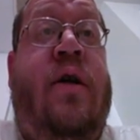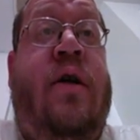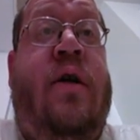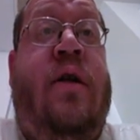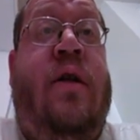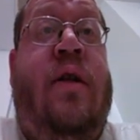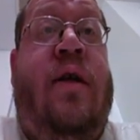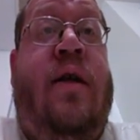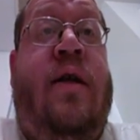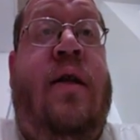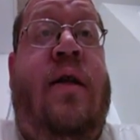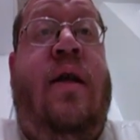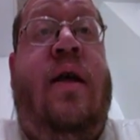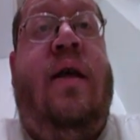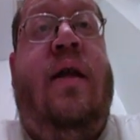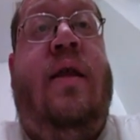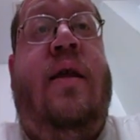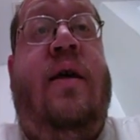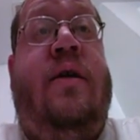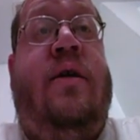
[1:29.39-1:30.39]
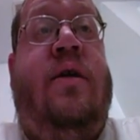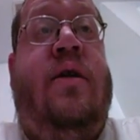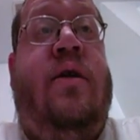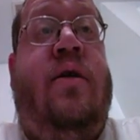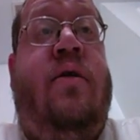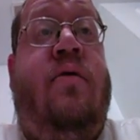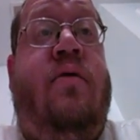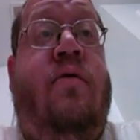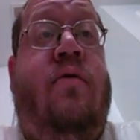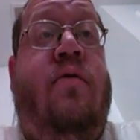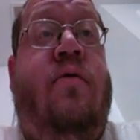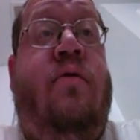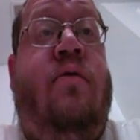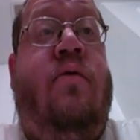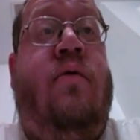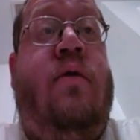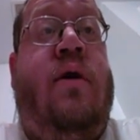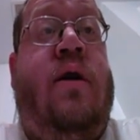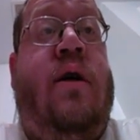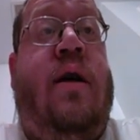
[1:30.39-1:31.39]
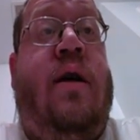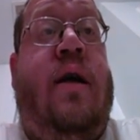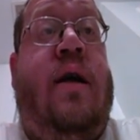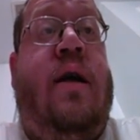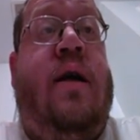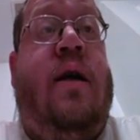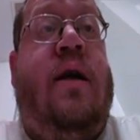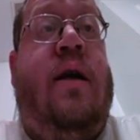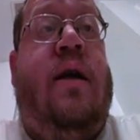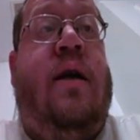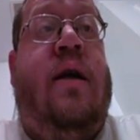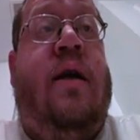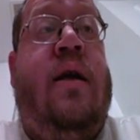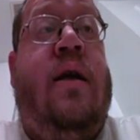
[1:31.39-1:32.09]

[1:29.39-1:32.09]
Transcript: Then they showed a